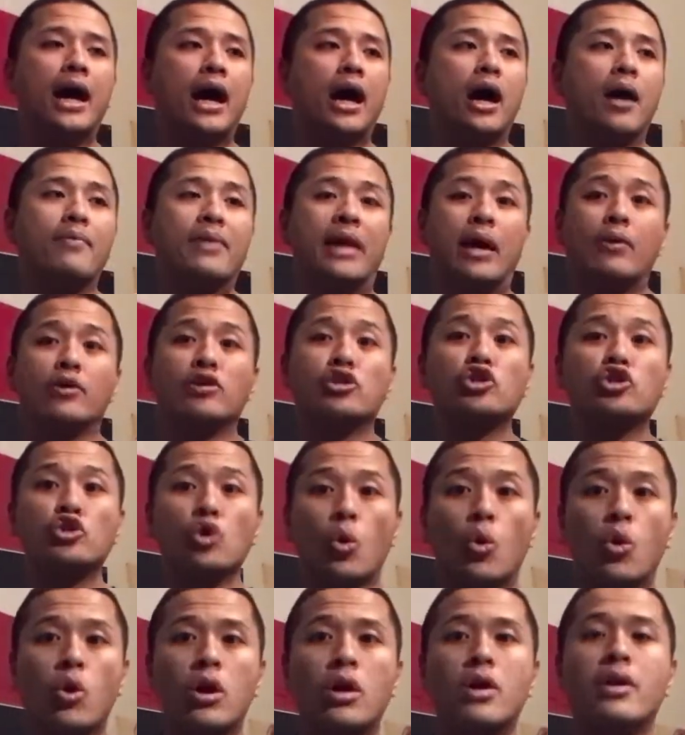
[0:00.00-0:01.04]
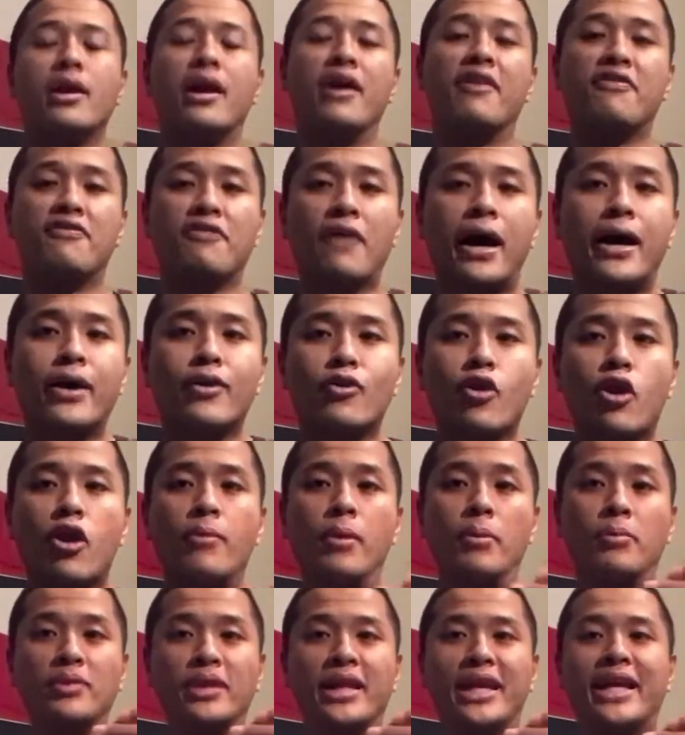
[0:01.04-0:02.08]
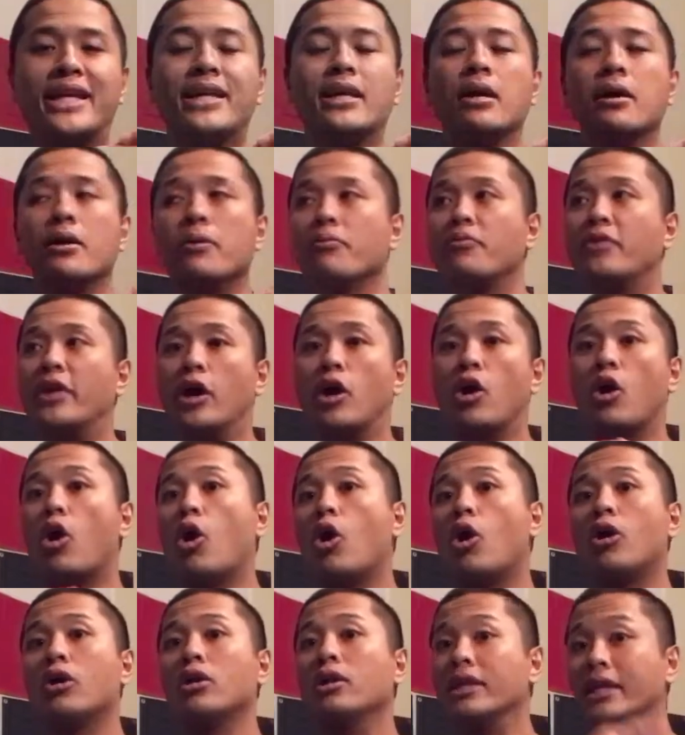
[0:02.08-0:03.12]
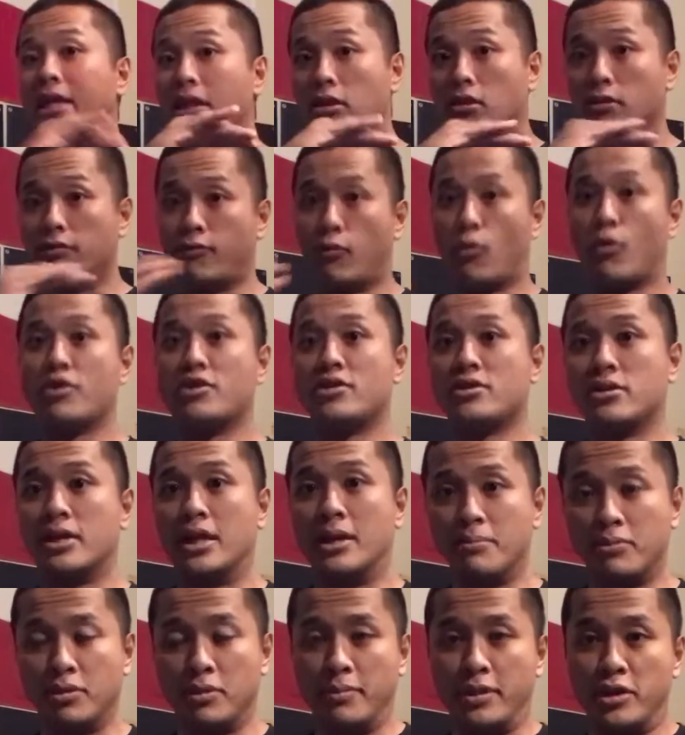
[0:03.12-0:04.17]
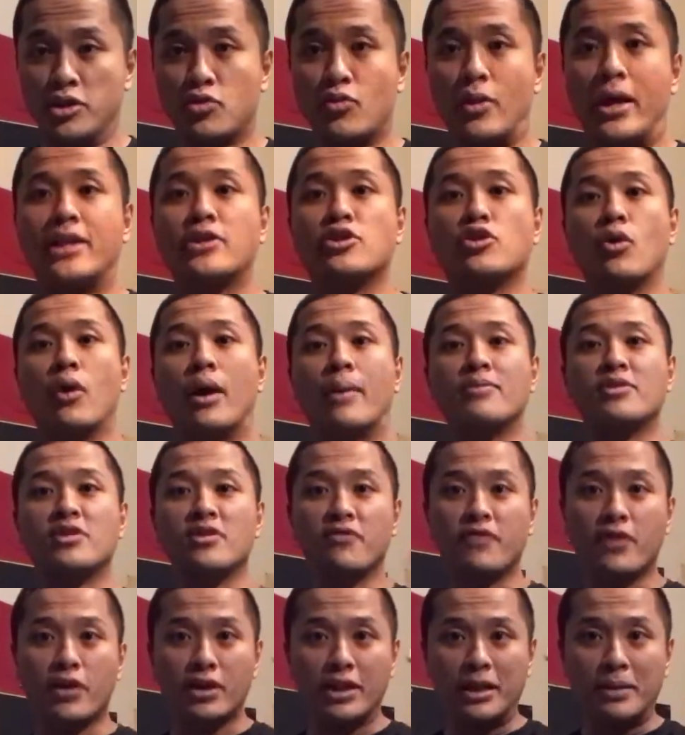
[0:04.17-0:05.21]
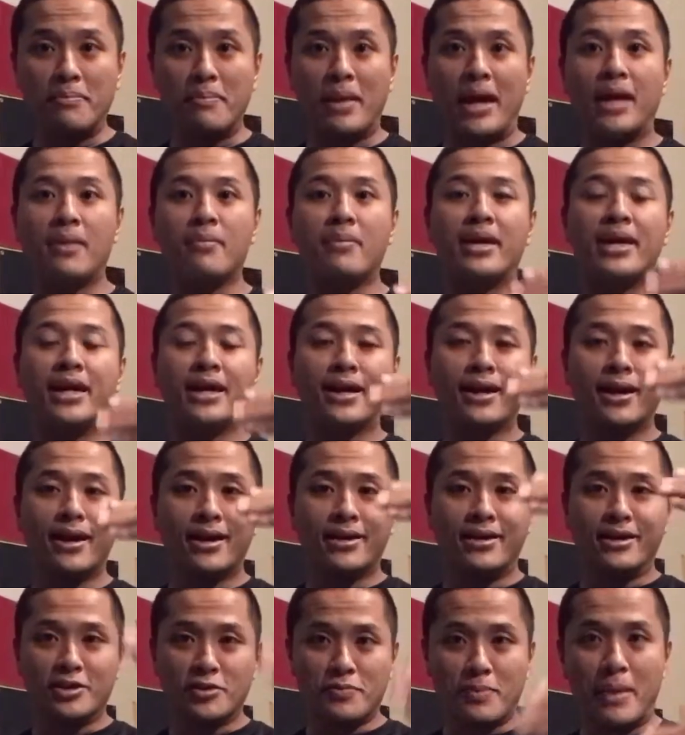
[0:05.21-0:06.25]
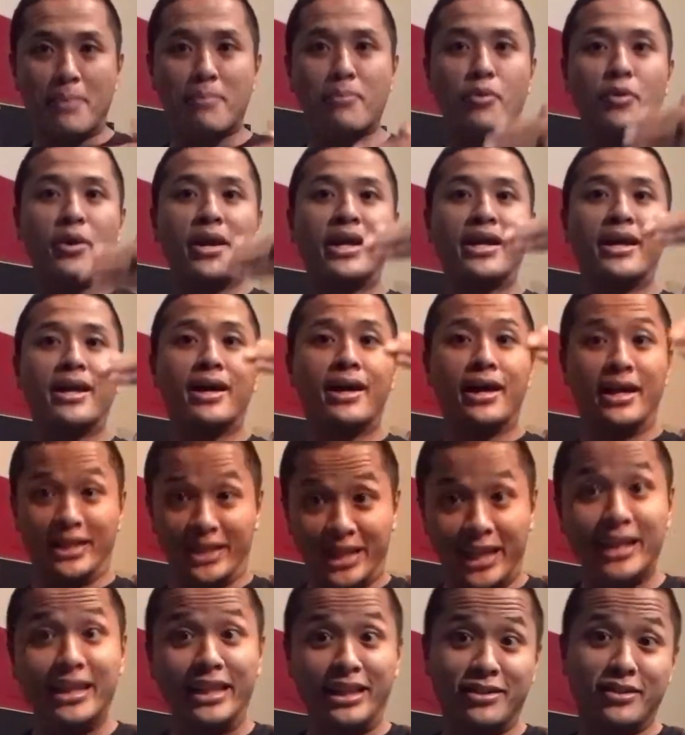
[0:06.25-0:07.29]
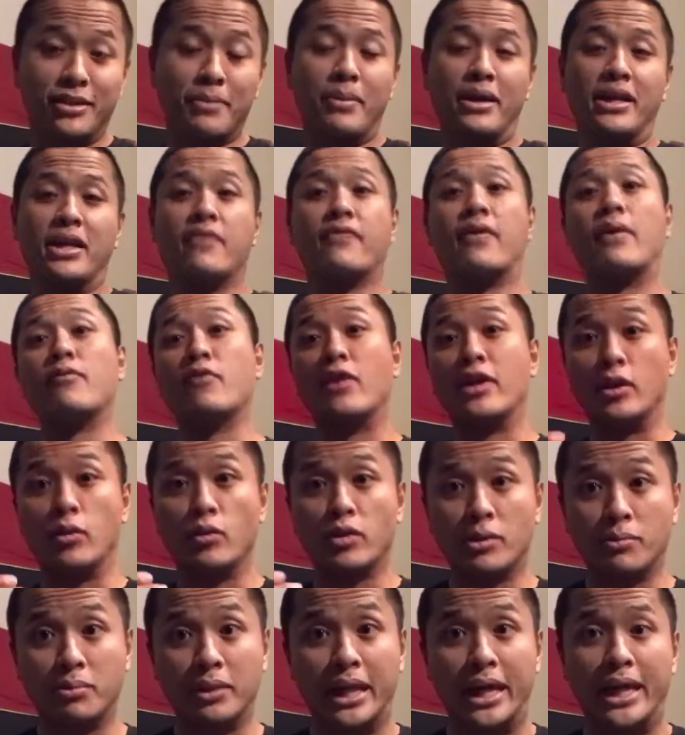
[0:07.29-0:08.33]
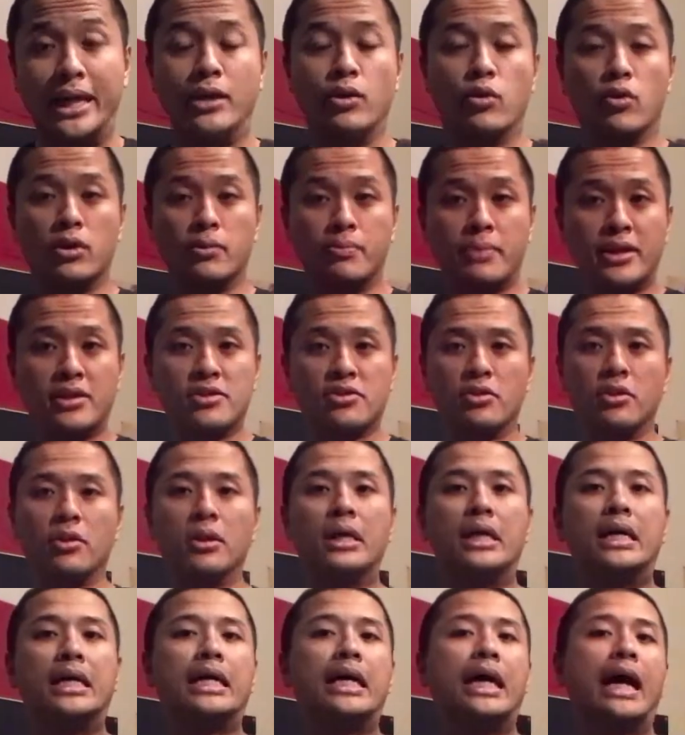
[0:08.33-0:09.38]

Now, a sword, a firearm, a blade, they are all lethal force implements, right? So I'm severely maiming, dismembering, and killing somebody if I'm running with a blade or a pistol.